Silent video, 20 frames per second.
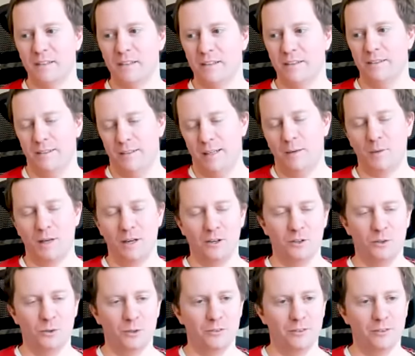i'm going to
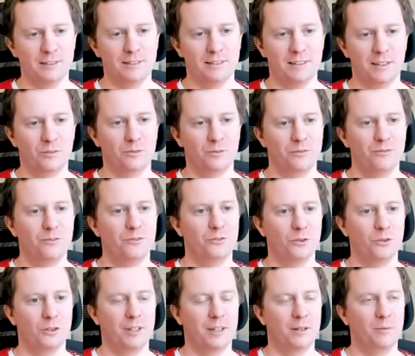do investing full
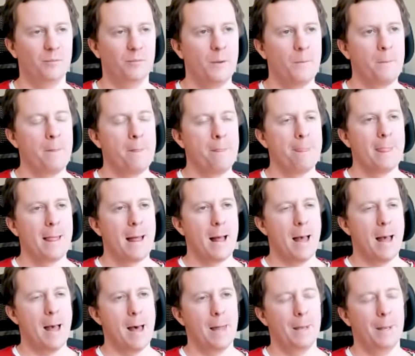time
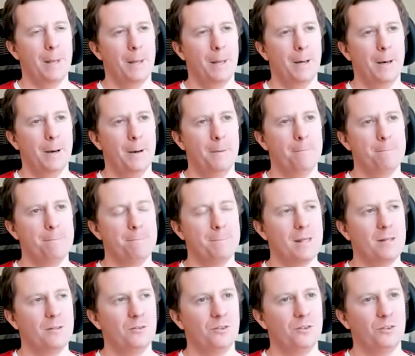and uh,
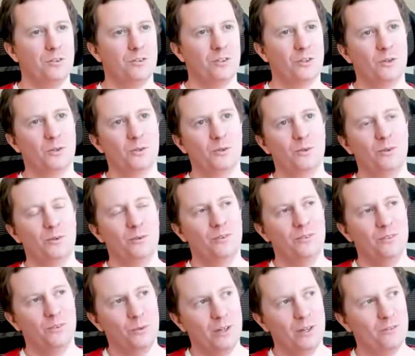so
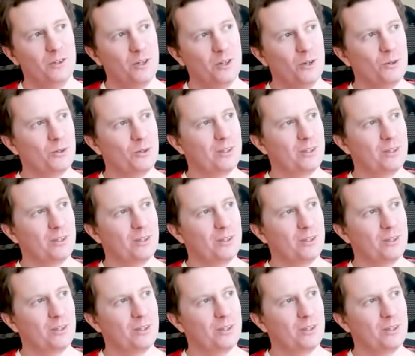River Oak